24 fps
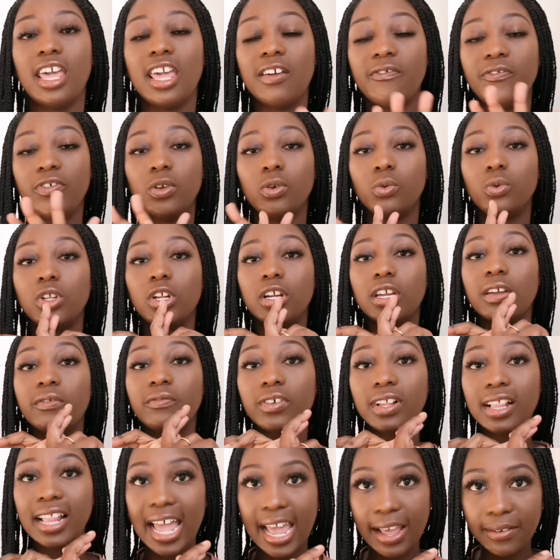If you're looking
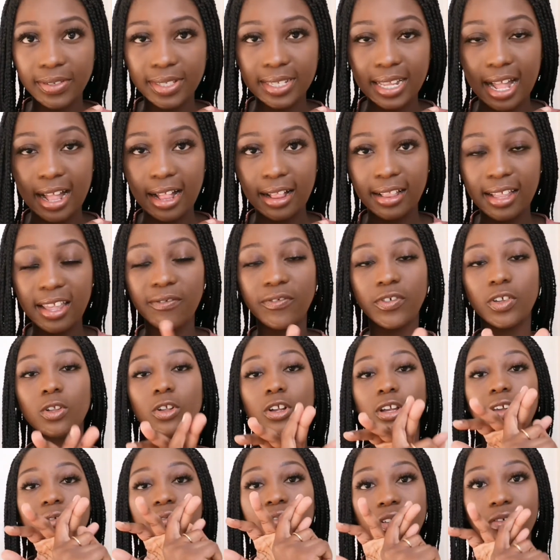for lifestyle, if you're
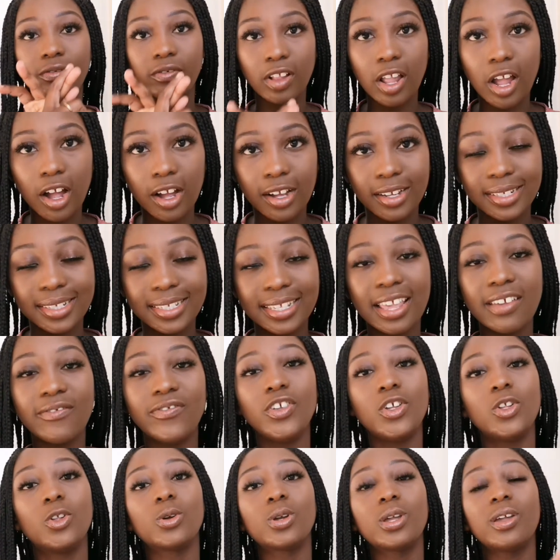looking for vlogs,
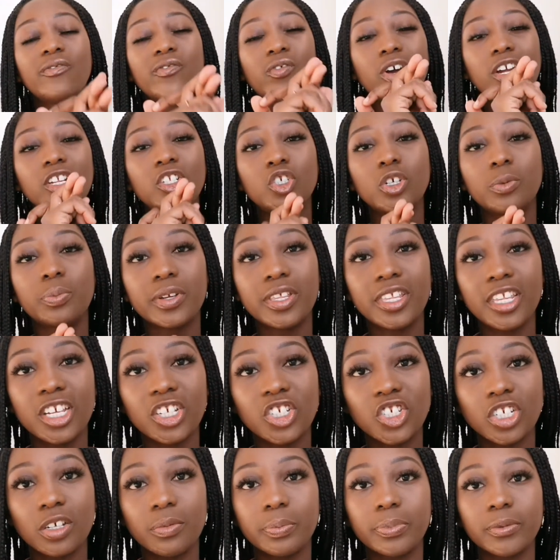if you're looking for
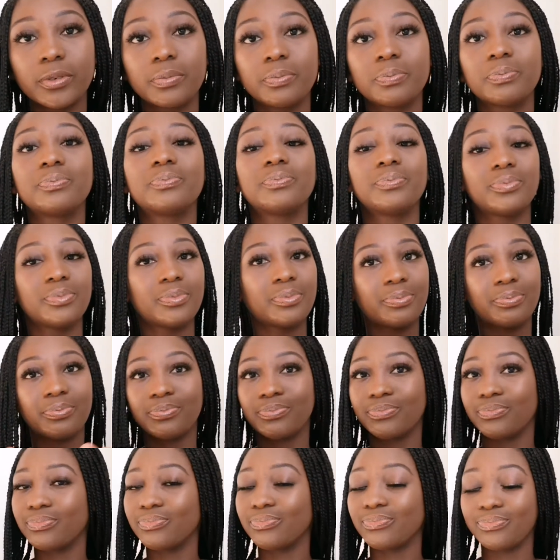entrepreneurship,
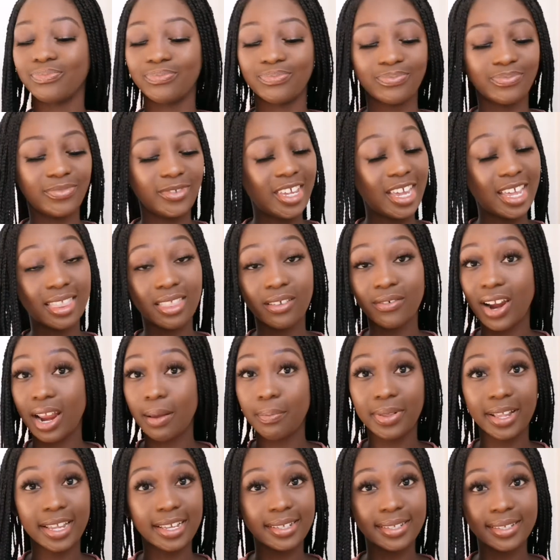you're at the
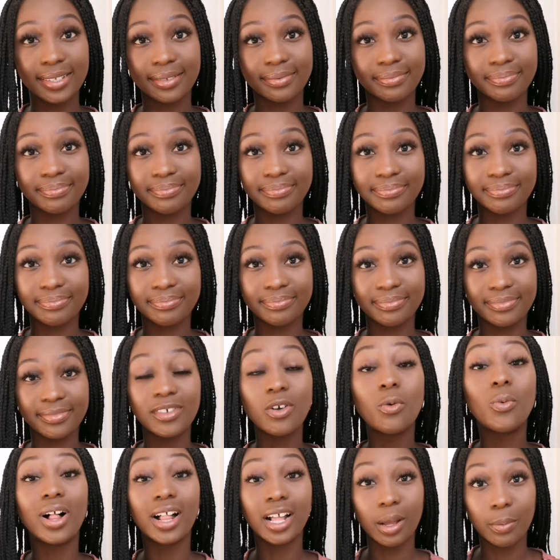right place.
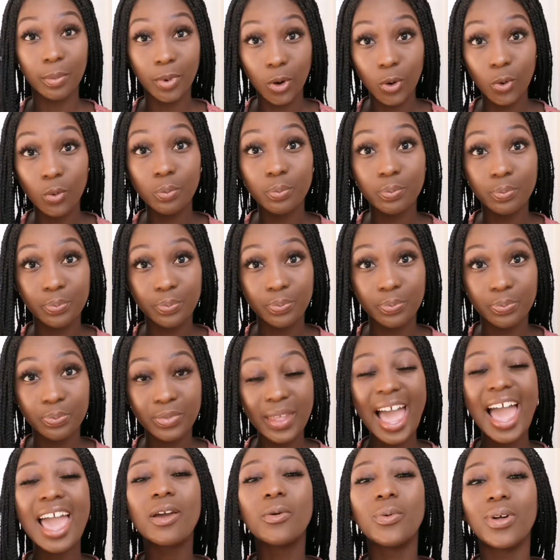Welcome home.
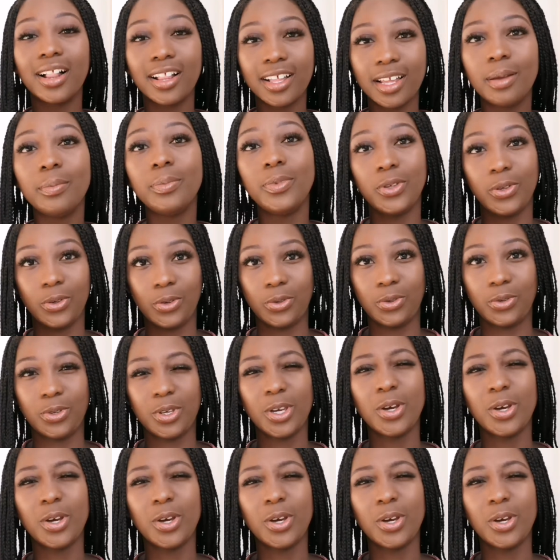I welcome you.